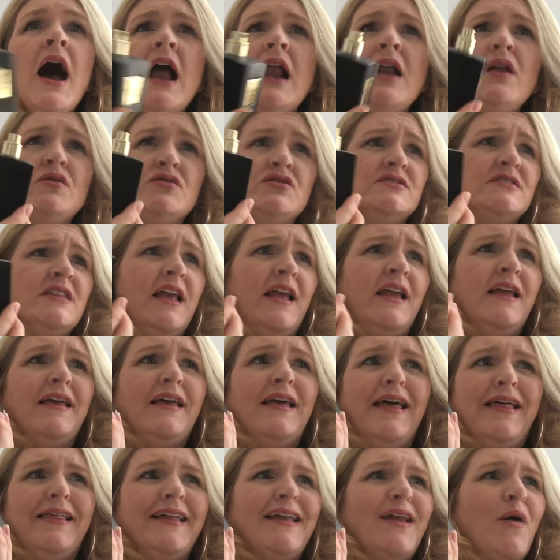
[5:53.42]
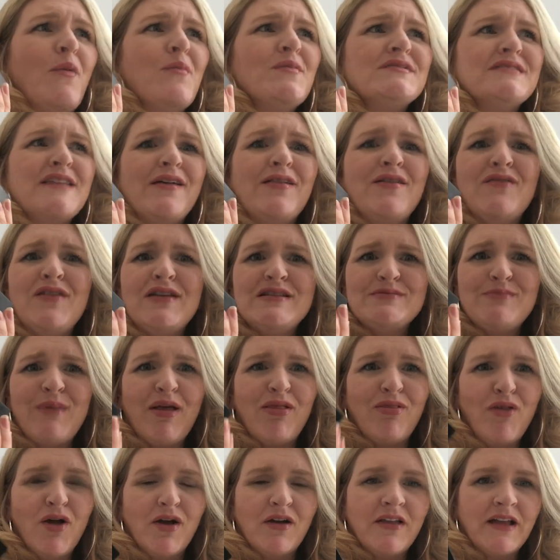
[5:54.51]
I don't know, just like almost elevates my
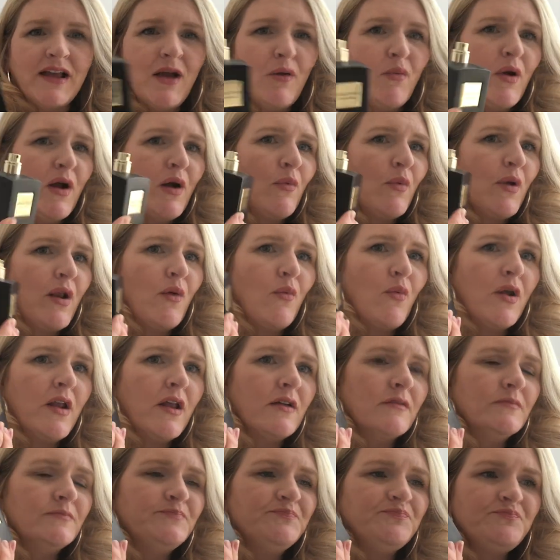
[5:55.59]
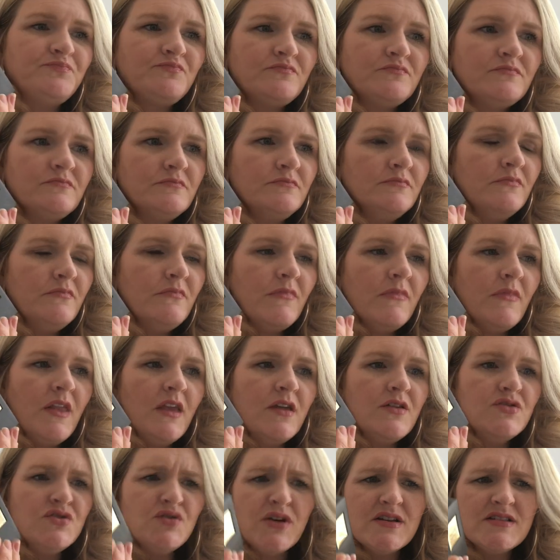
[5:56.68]
look. Like I wear it when I want to
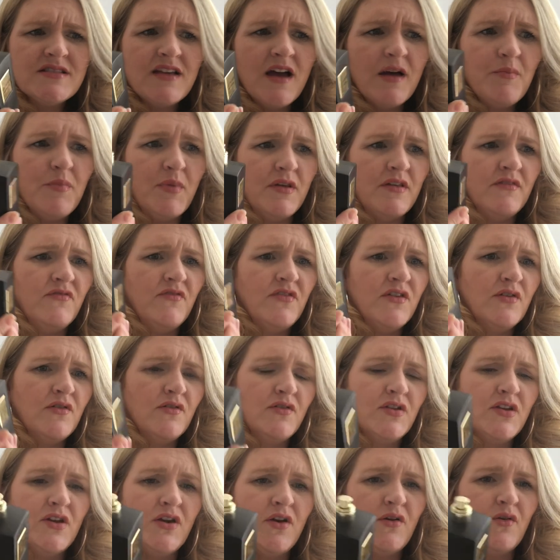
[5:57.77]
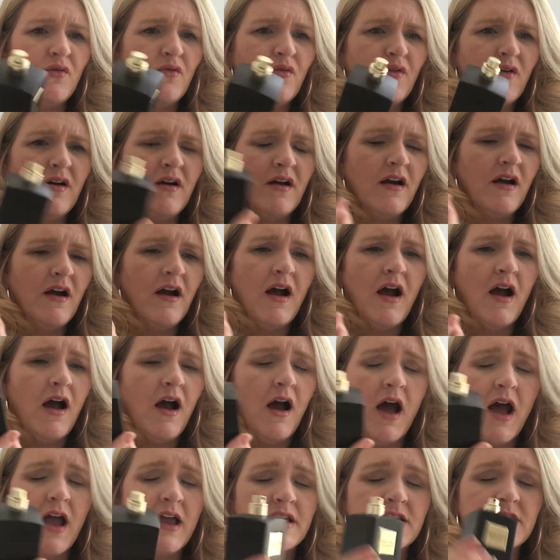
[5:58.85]
dress up and feel, you know,
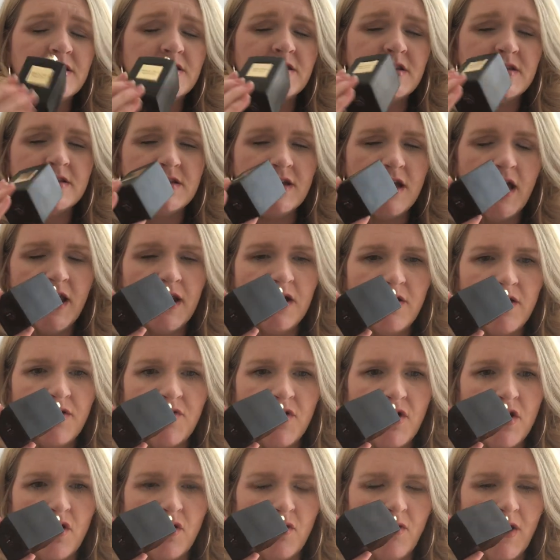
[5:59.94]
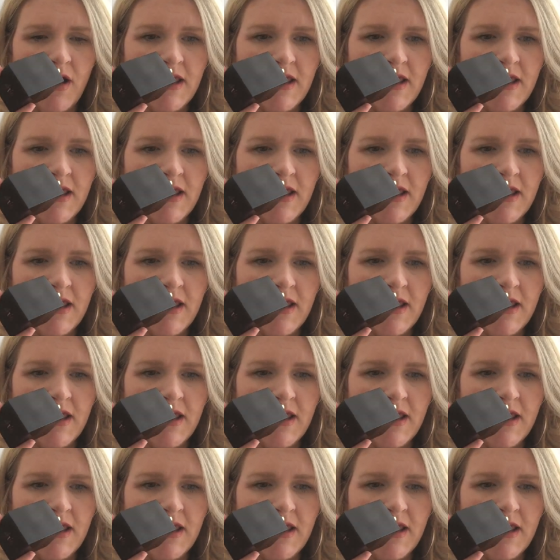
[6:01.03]
I, it's just, I don't even know.